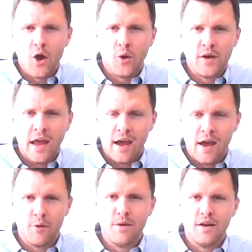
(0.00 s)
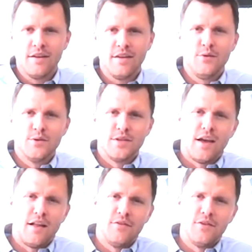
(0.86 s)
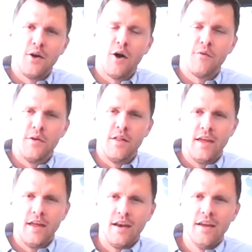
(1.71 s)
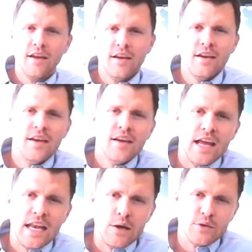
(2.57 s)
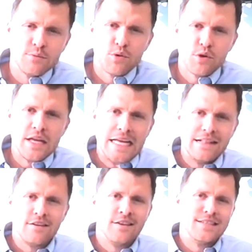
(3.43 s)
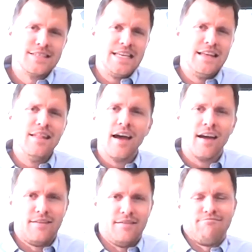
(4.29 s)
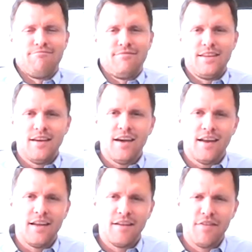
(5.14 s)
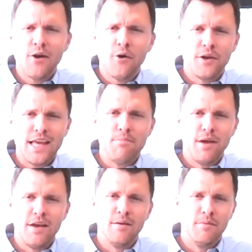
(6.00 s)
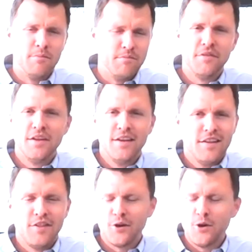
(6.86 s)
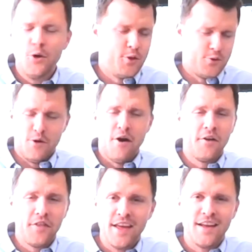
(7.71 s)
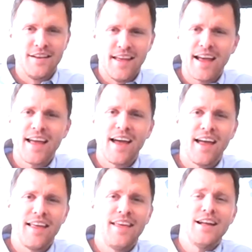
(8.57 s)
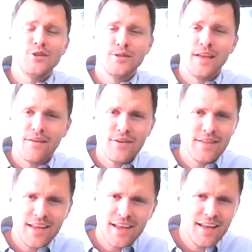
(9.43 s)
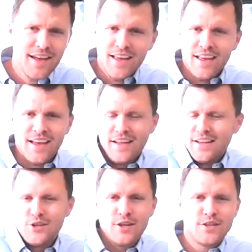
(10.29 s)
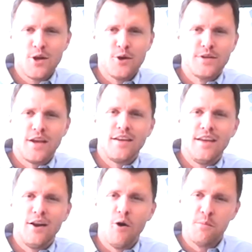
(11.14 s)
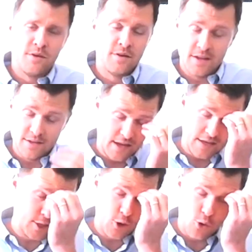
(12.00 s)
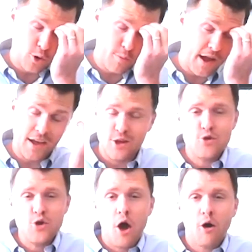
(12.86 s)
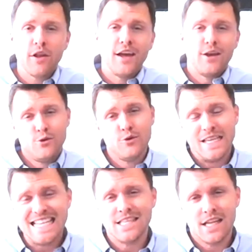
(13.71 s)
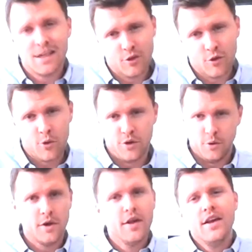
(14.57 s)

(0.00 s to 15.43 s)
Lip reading: known now, but he was a hell of a golfer then. And it was pretty clear to see that, God, like they don't keep him. They're doing the wrong thing because that guy catches everything and he just knows how to get open. As a quarterback, like who's easy to throw to.